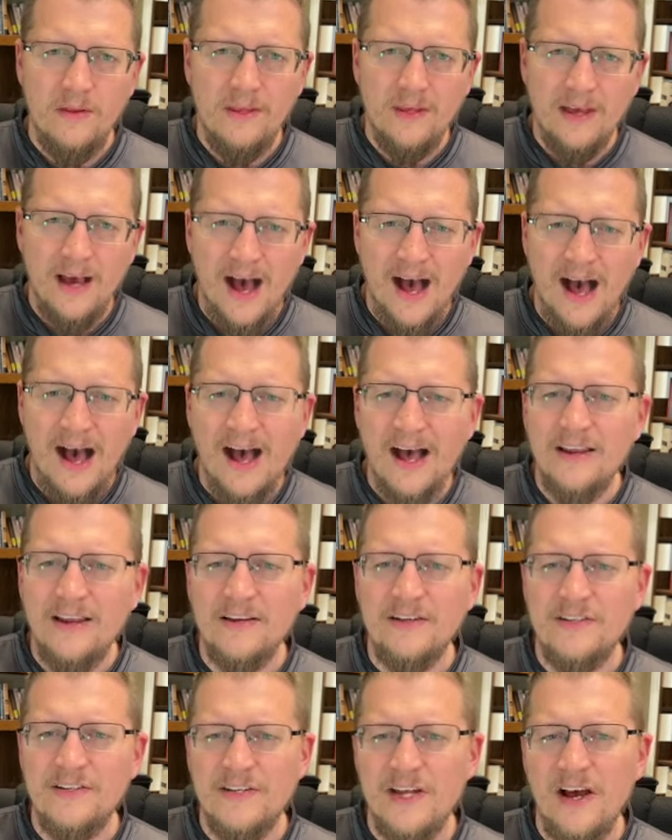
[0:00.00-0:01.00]

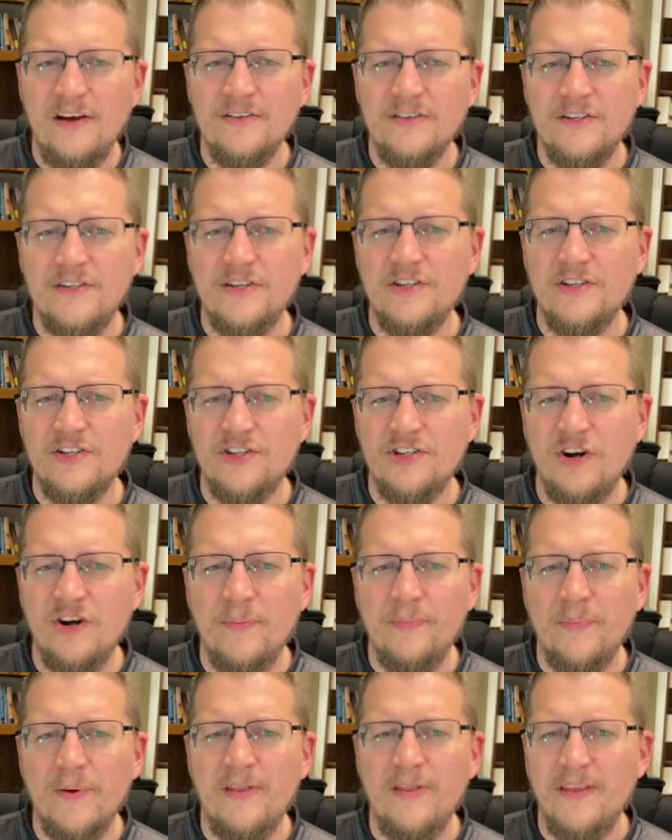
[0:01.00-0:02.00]
God tells the
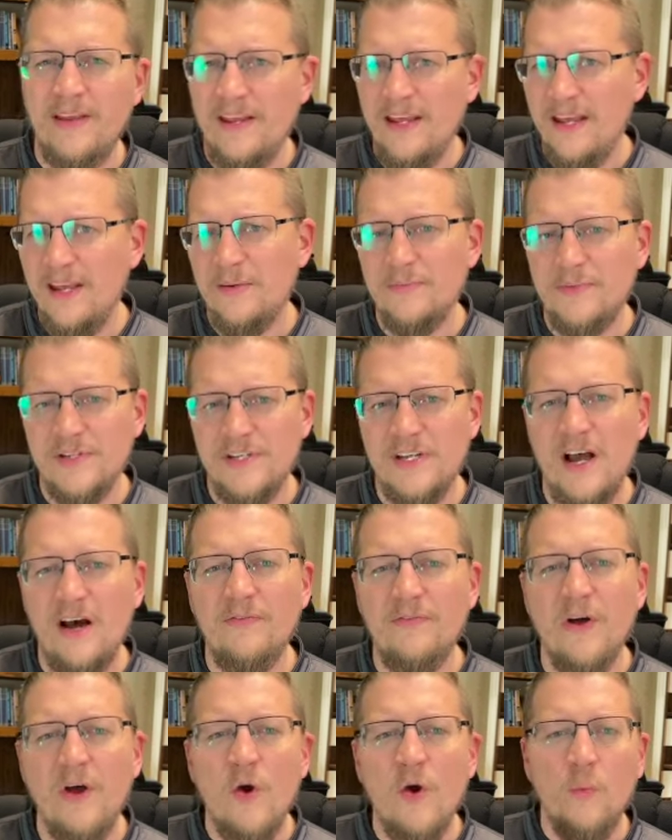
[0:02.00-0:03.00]
serpent that he
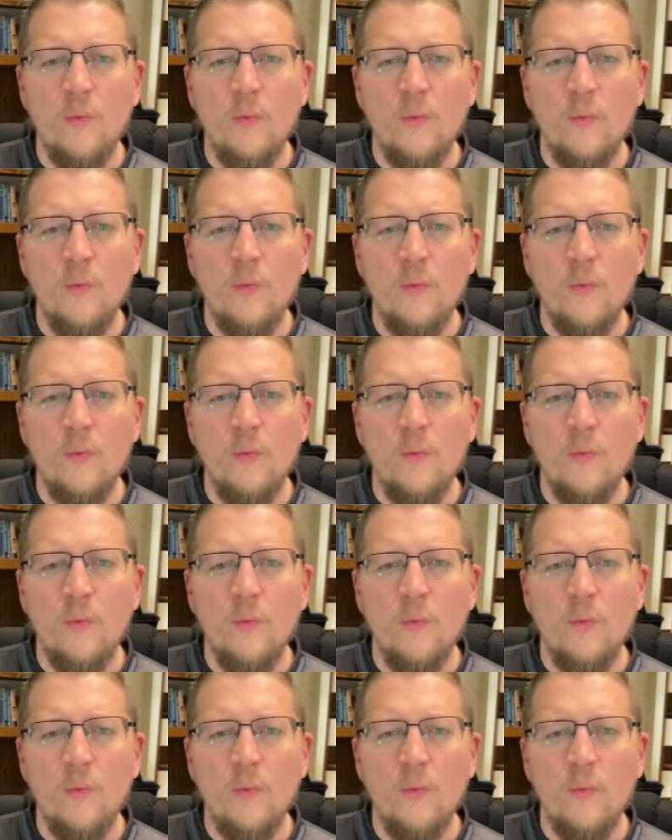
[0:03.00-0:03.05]
himself